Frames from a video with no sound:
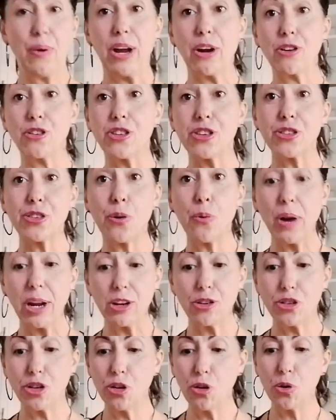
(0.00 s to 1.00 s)
We are just
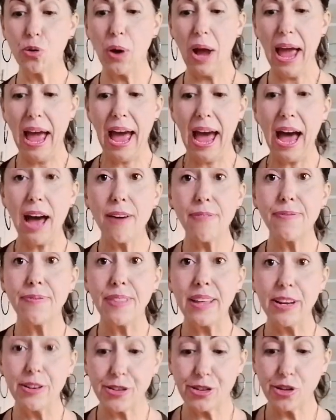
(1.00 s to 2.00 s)
going to
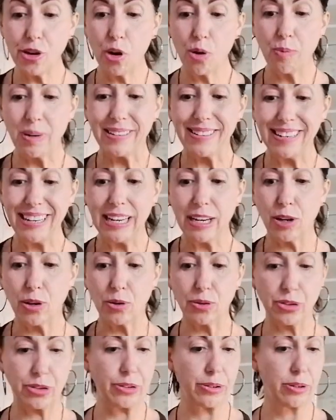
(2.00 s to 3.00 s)
half these
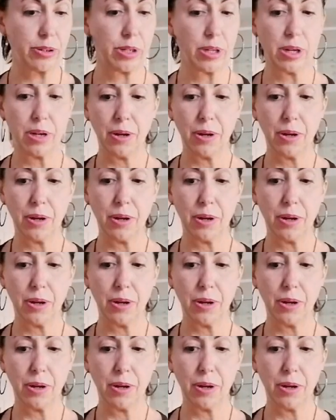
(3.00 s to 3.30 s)
tomatillos.